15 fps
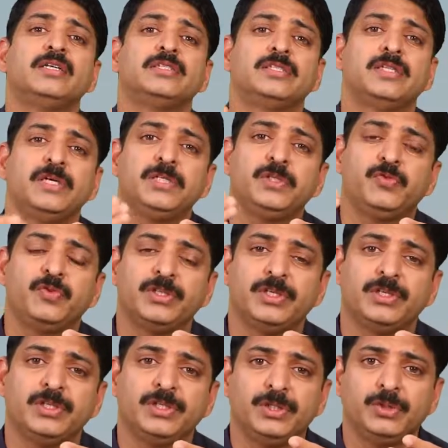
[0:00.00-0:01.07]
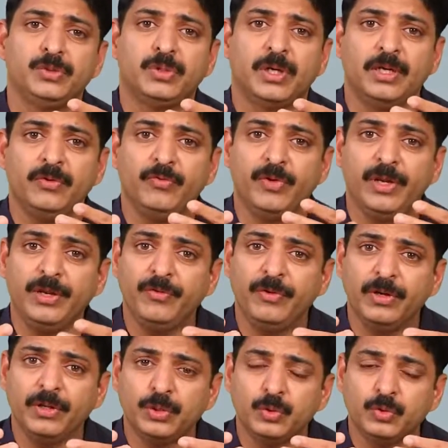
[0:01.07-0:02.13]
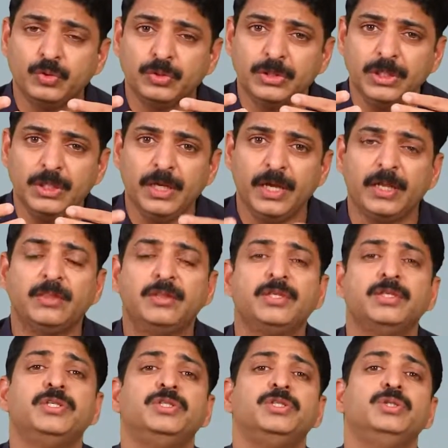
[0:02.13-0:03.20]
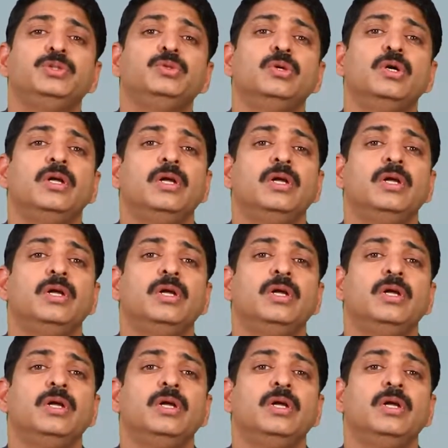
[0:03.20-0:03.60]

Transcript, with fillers: search for the tissue, and whenever you see healthy tissue,